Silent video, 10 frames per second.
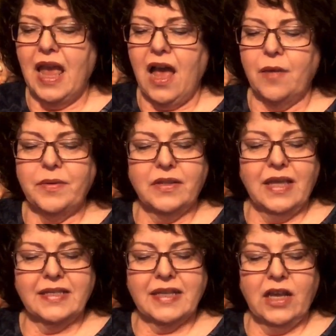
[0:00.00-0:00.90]
"I'll be
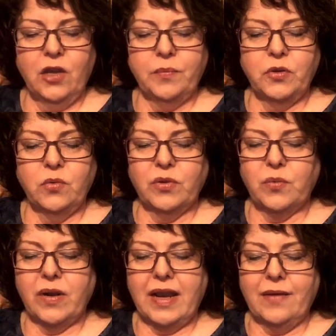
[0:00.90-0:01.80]
glad to help you with
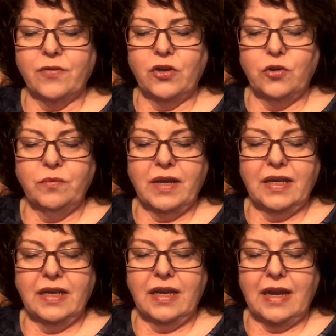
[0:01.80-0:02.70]
whatever you
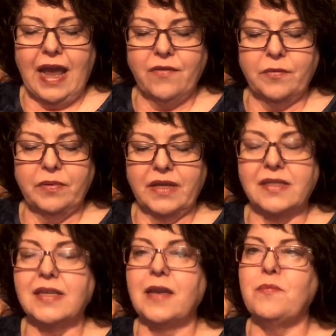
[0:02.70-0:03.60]
might need. Have a
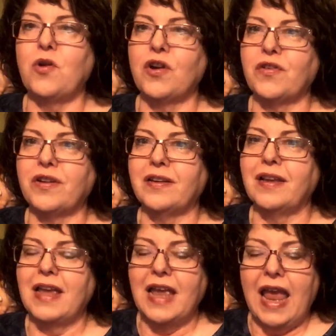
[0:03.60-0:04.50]
blessed day, Margaret."
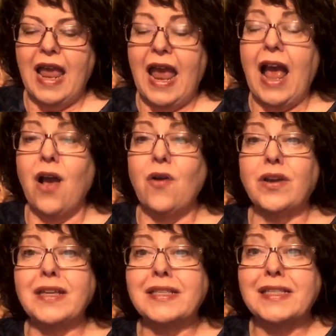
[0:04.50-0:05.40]
How
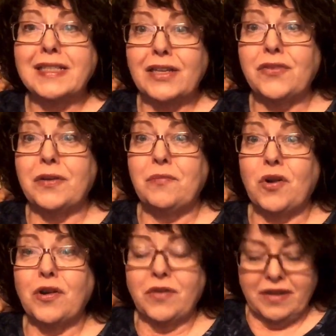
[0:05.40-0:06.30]
considerate,
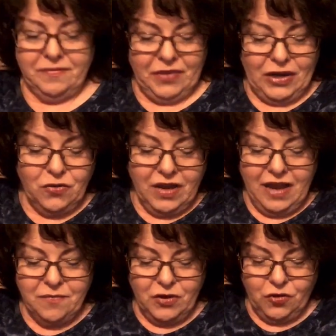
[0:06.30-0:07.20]
Margaret, that you
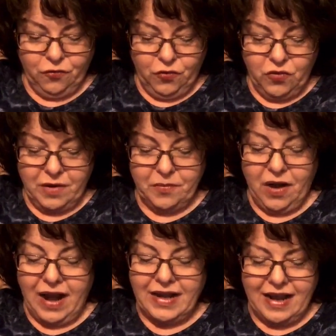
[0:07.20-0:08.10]
gave me your phone number.
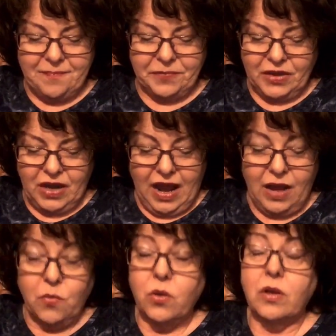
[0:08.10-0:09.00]
I
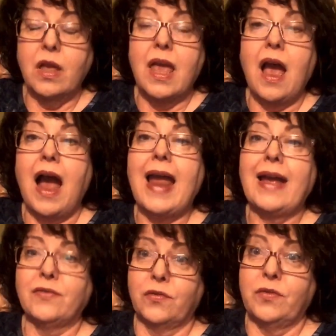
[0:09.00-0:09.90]

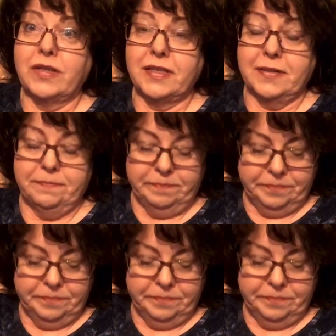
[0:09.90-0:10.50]
have to fess up.